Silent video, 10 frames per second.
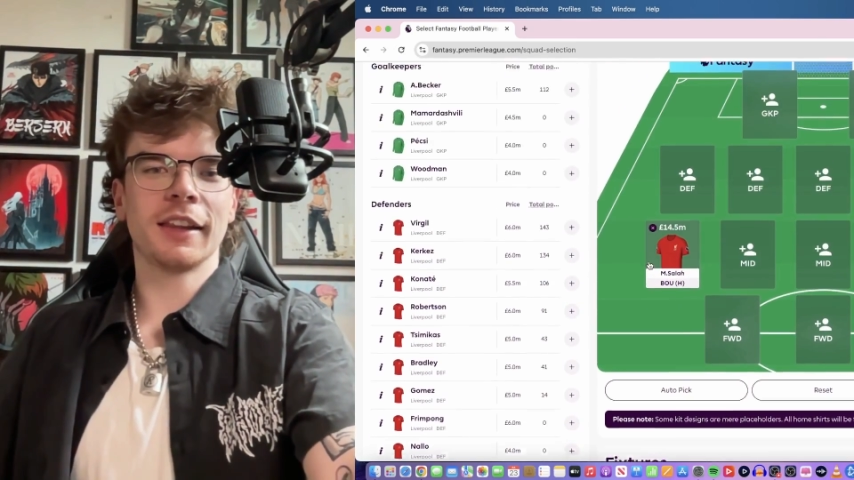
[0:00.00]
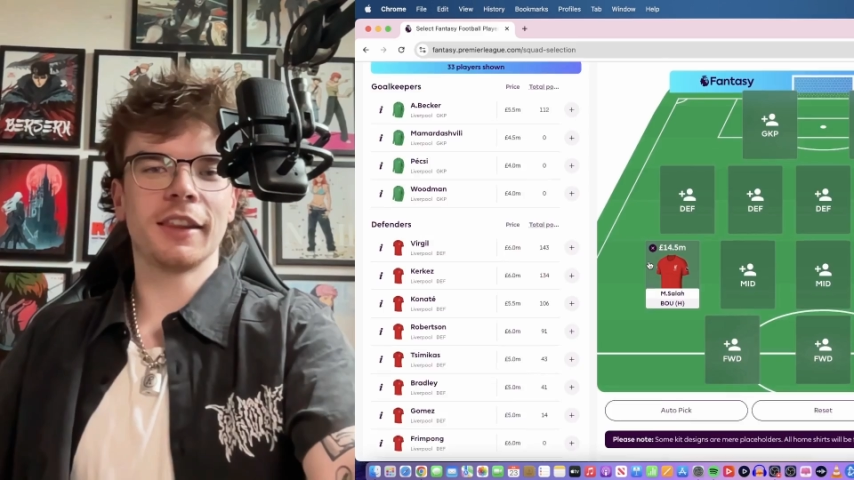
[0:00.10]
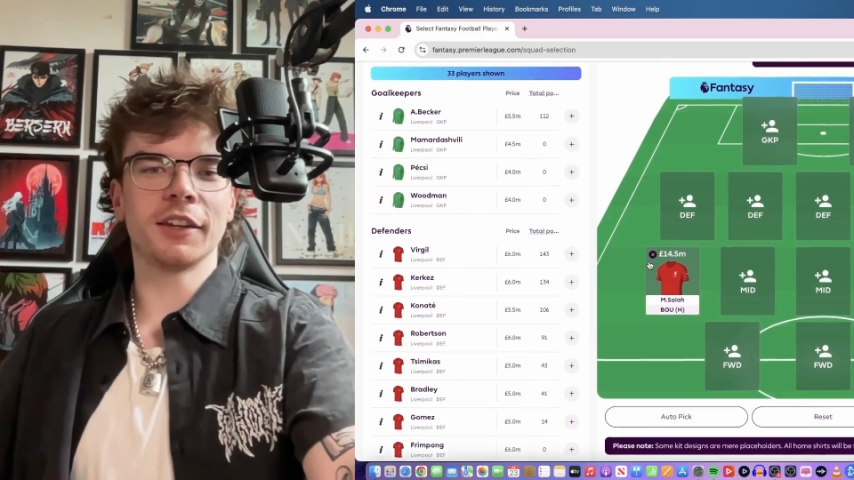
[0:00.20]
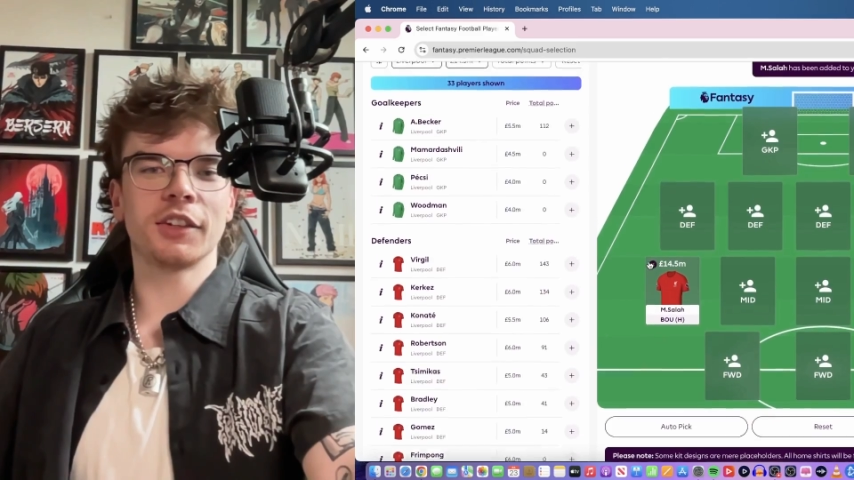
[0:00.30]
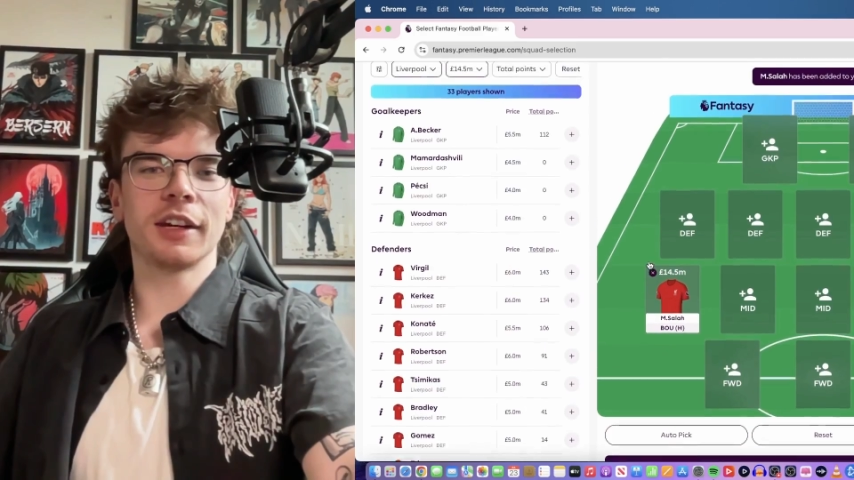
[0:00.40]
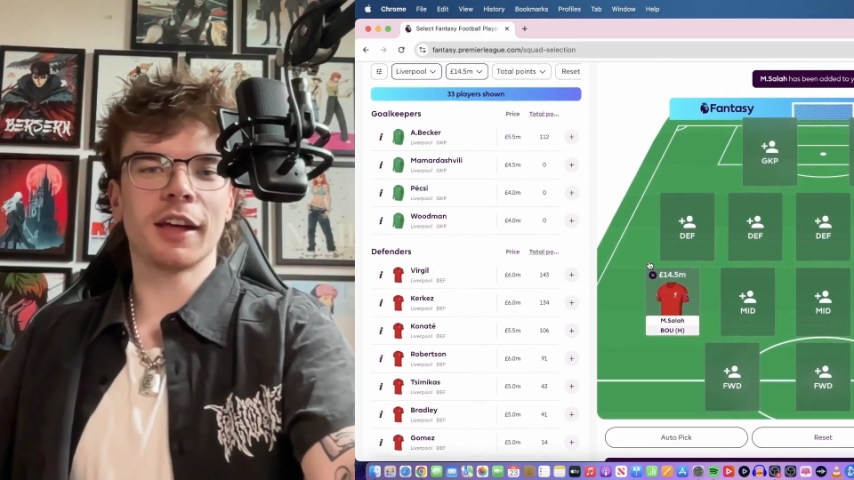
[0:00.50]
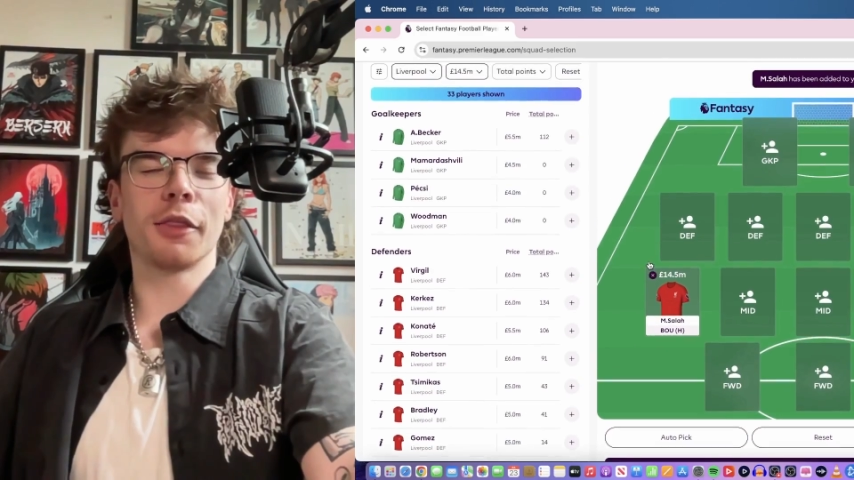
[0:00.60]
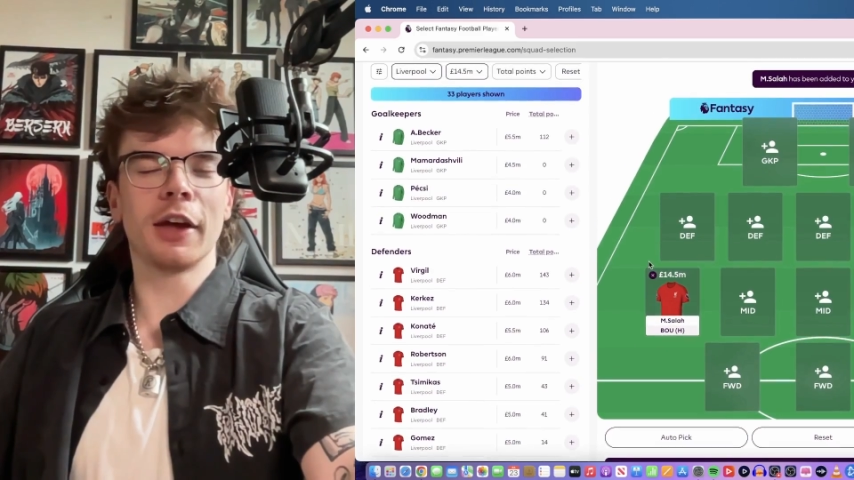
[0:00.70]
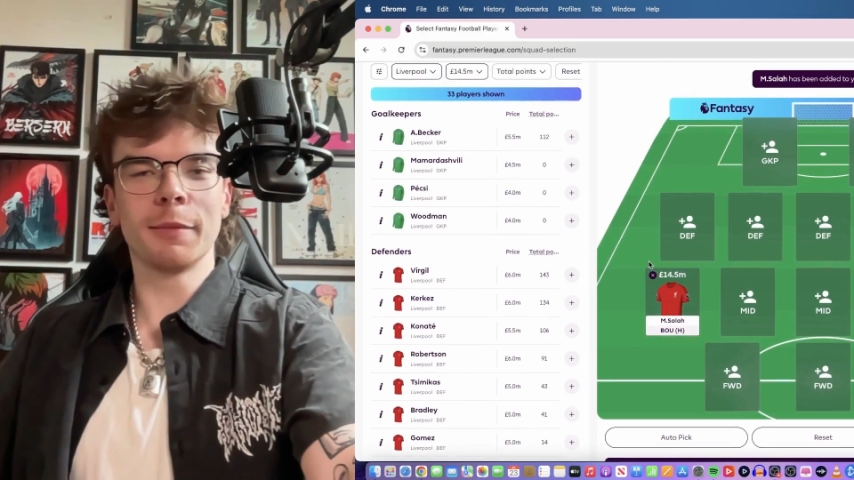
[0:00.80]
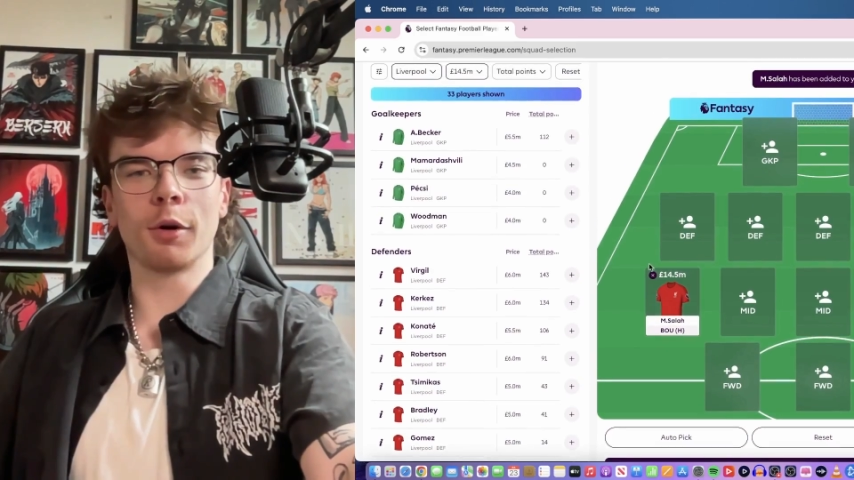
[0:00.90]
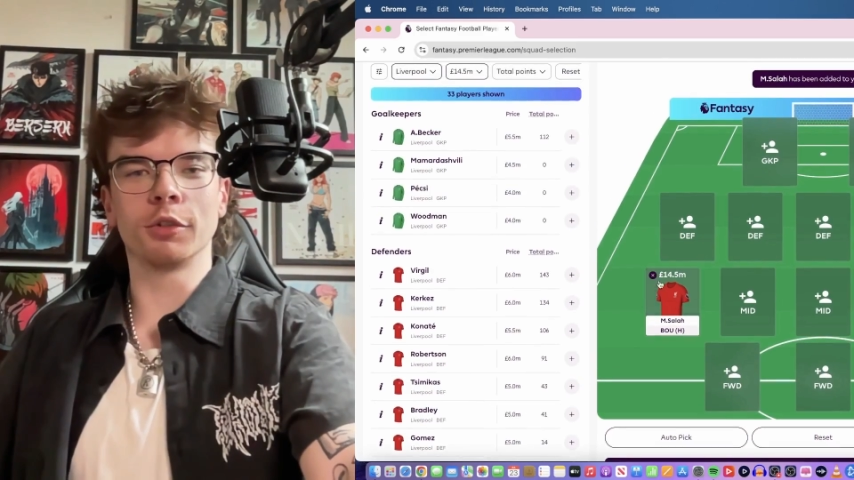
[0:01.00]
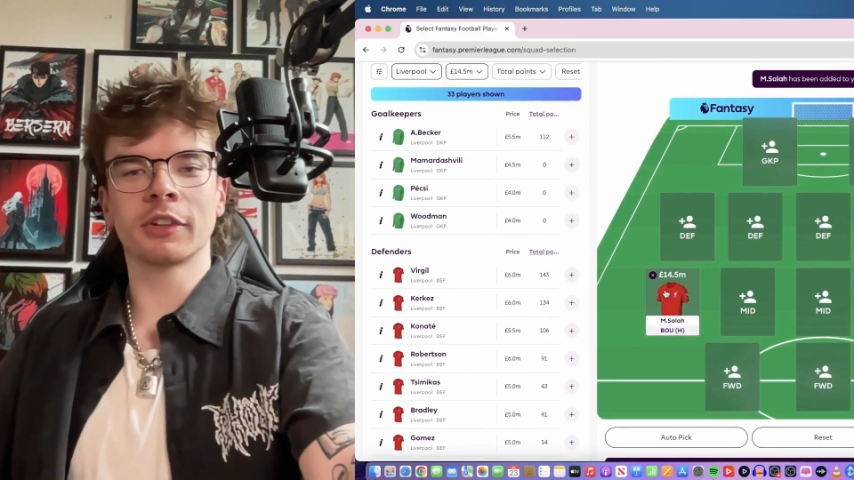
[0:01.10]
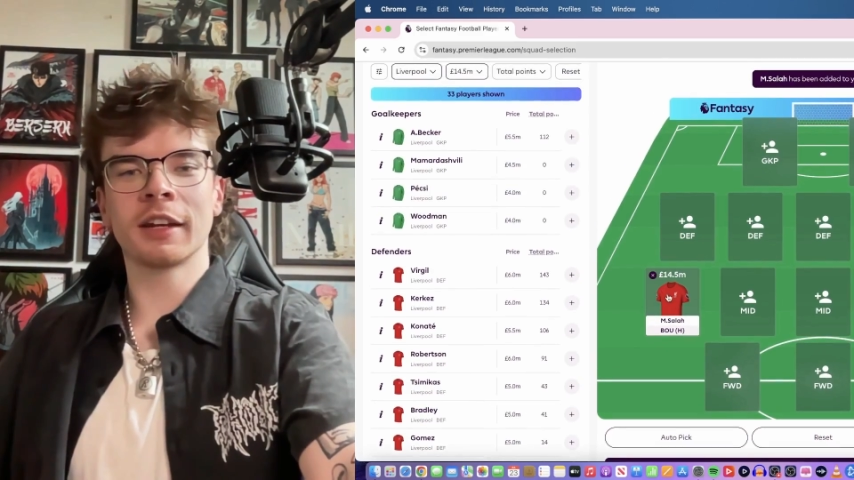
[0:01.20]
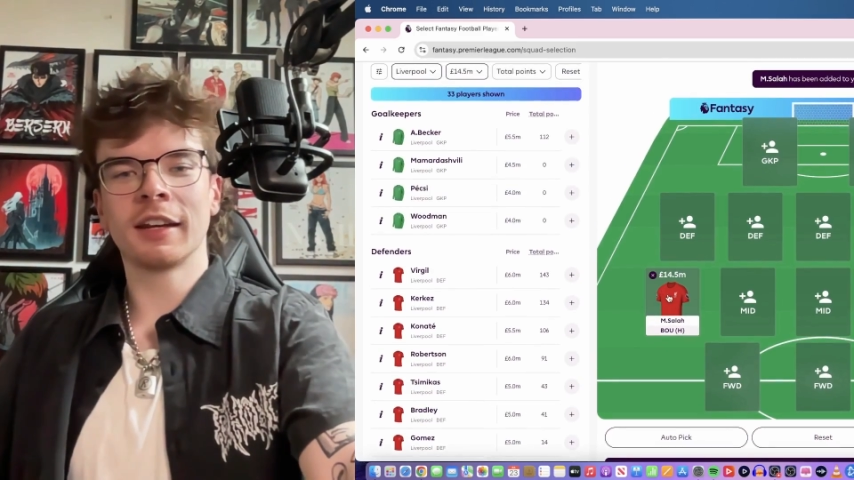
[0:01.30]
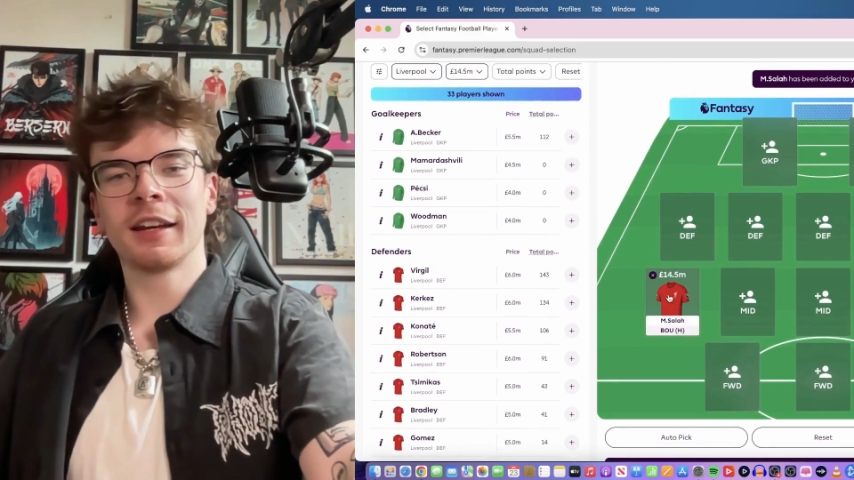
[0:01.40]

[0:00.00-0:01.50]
this year. The most.